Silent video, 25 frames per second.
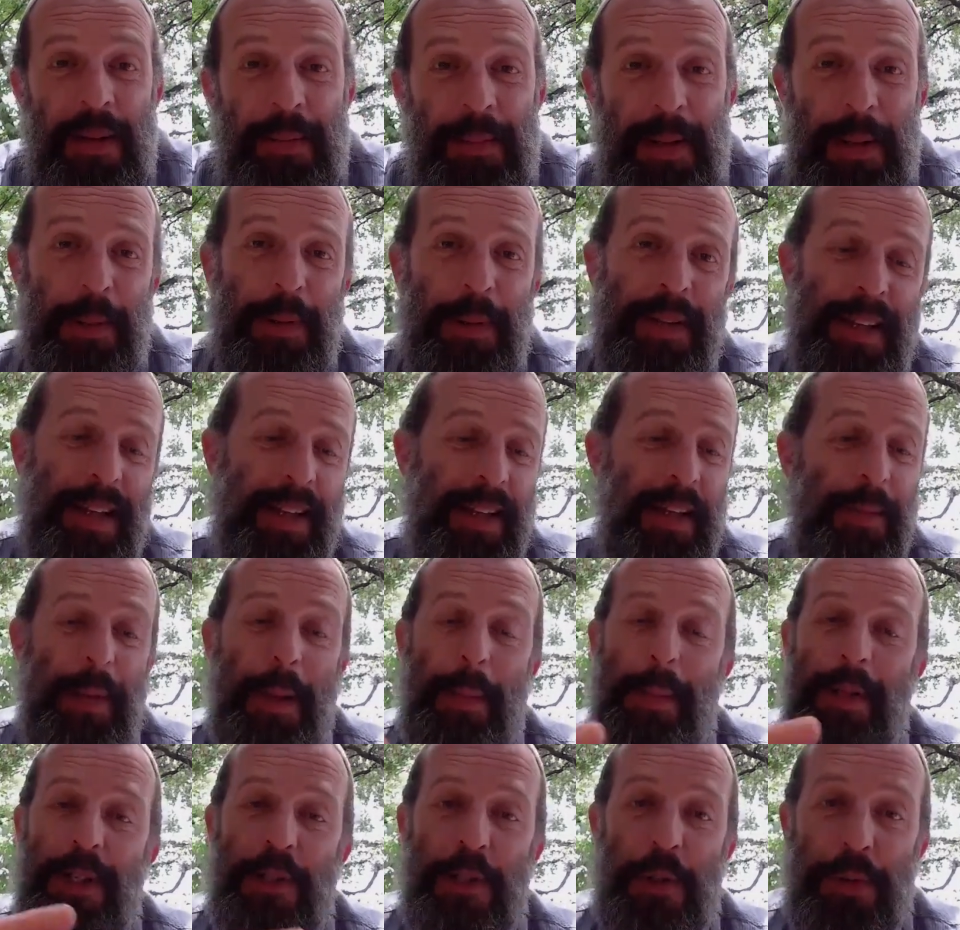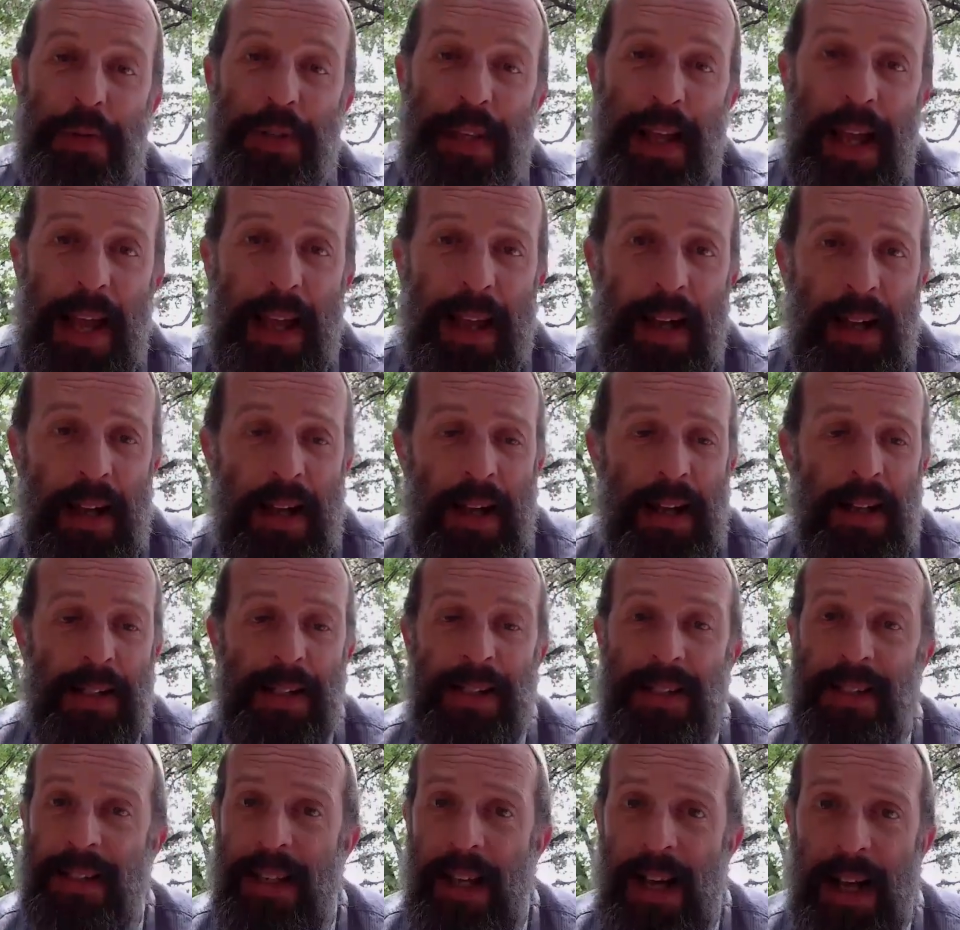People were thinking maybe Judea,
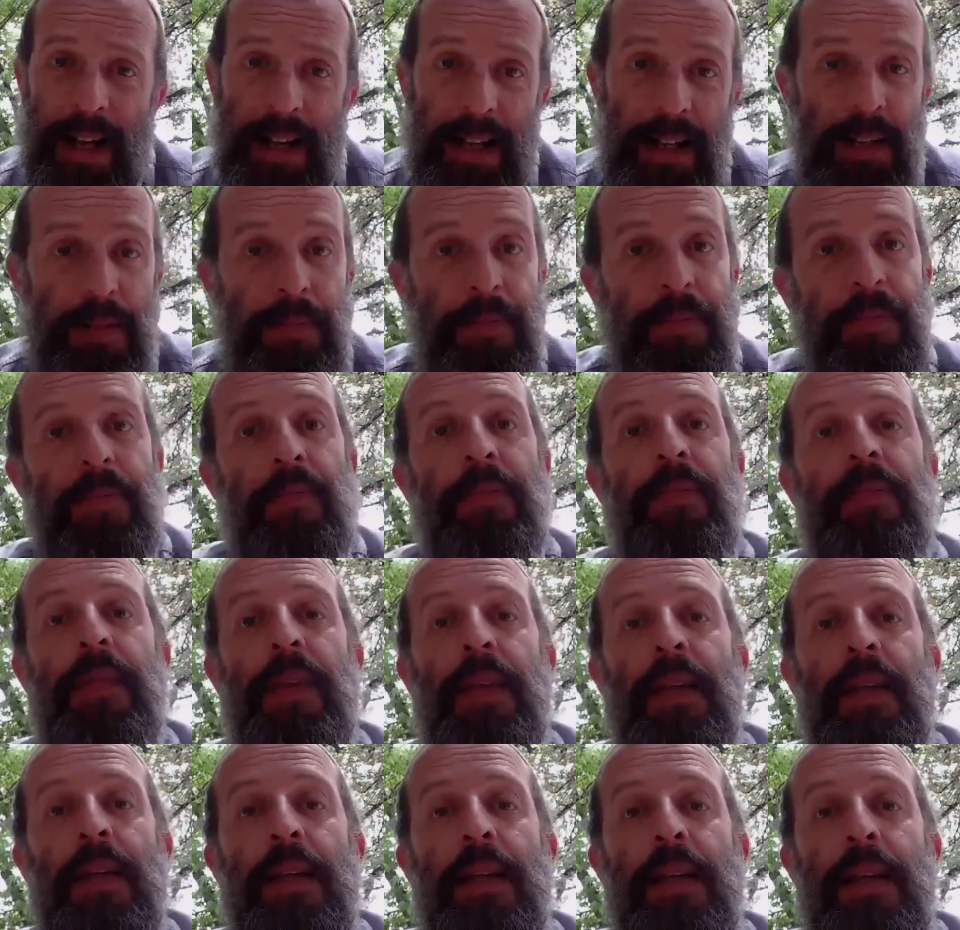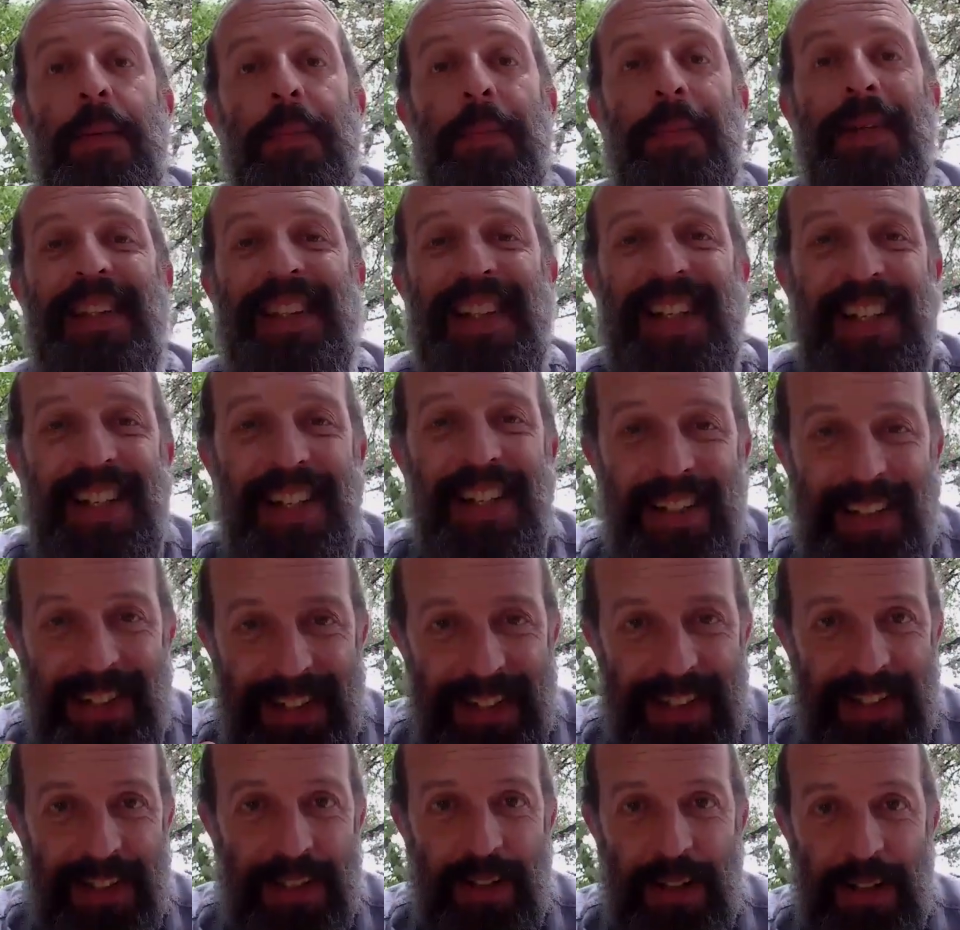Zion, Medinat
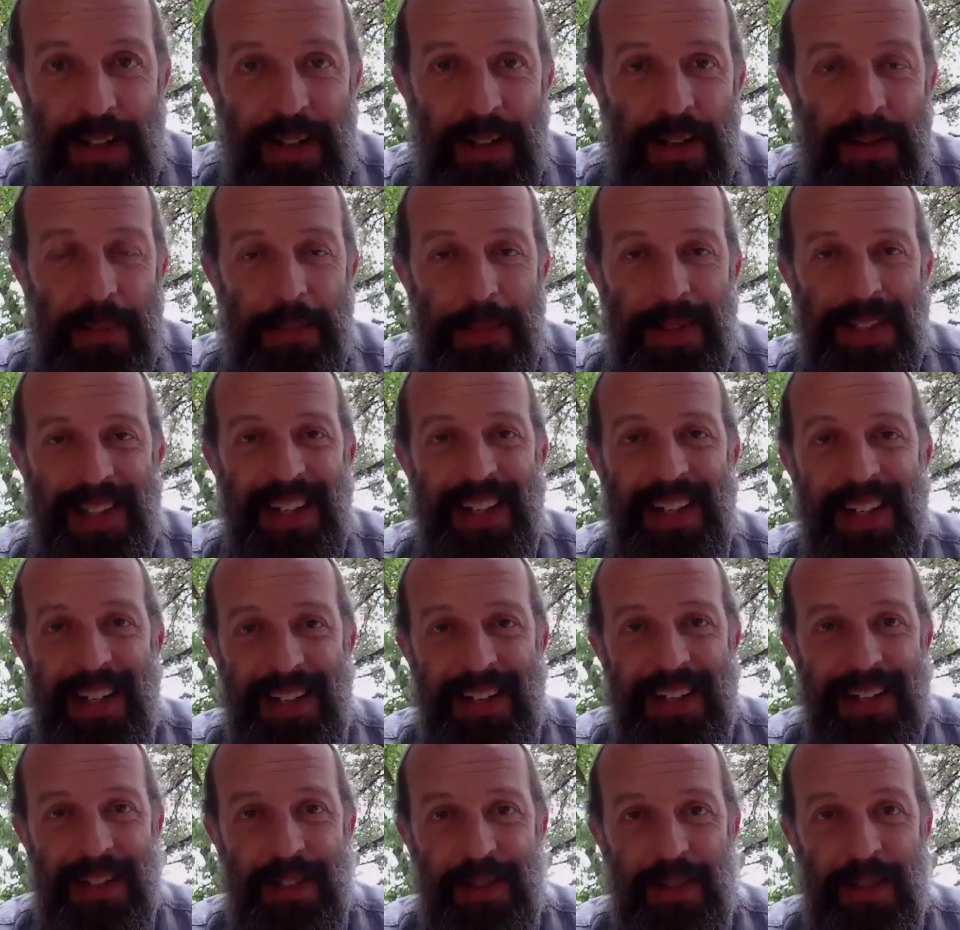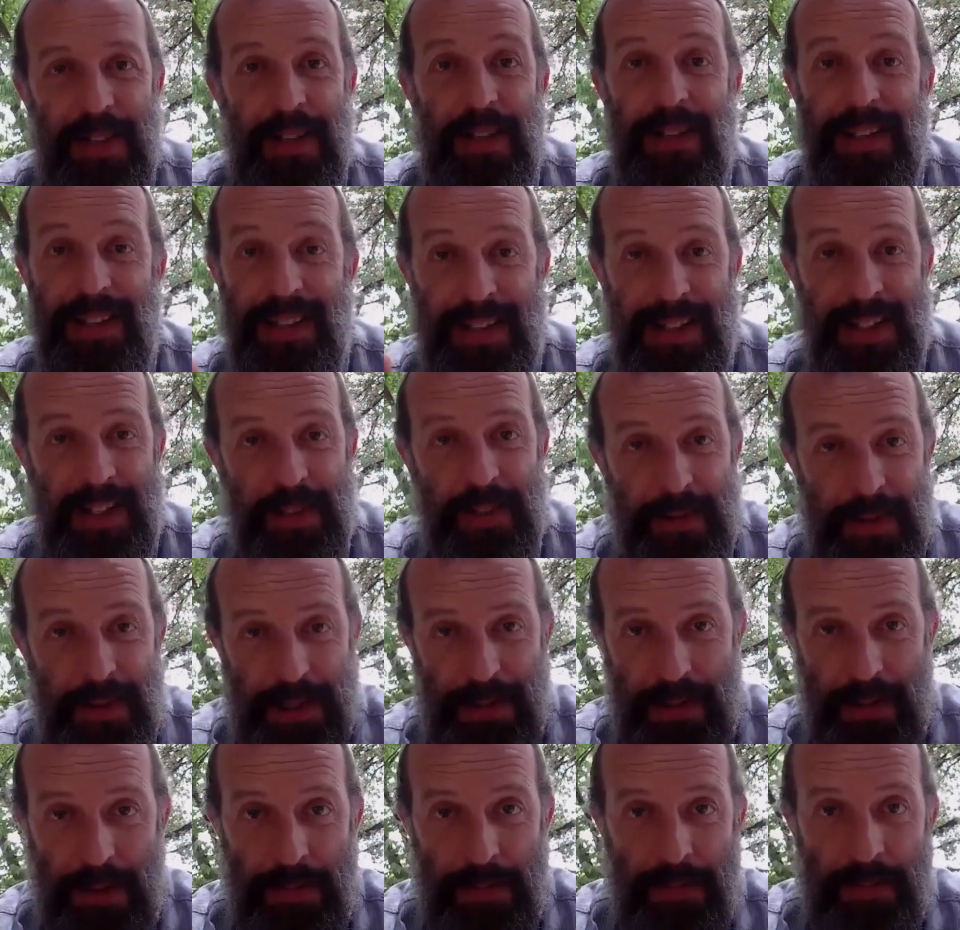Yisrael, the state of
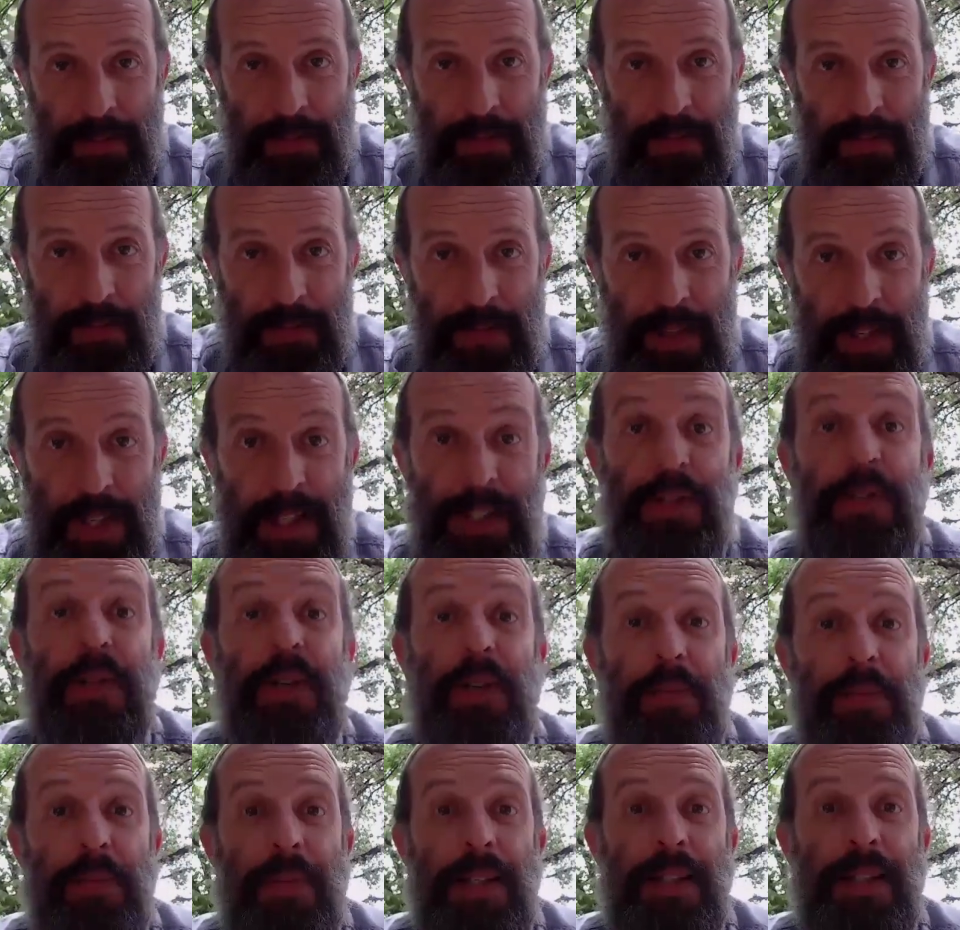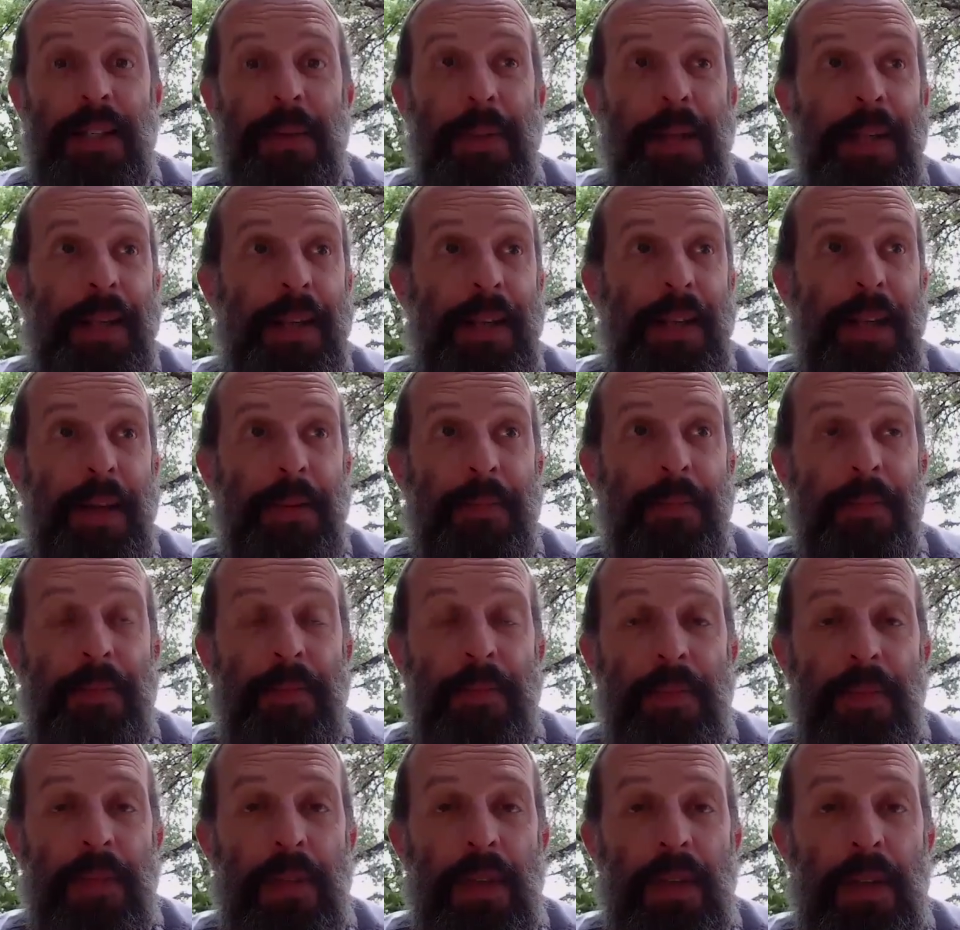Israel. Israel is going to be the name,
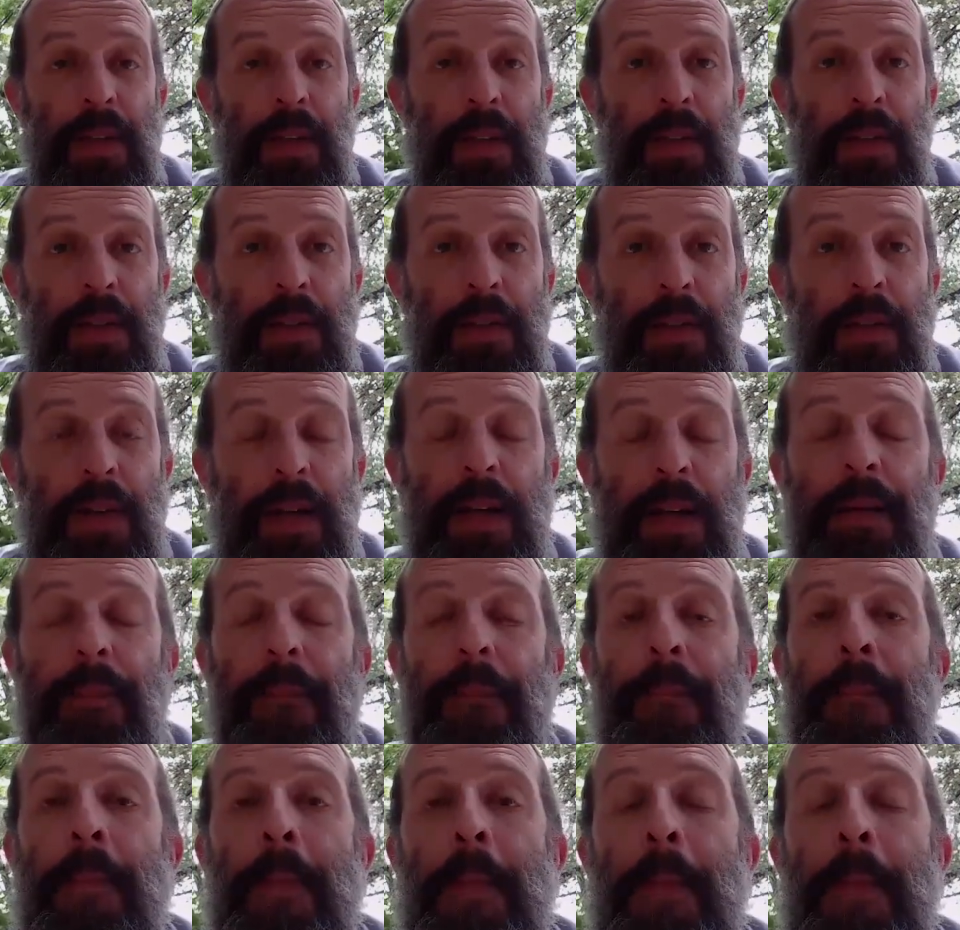right?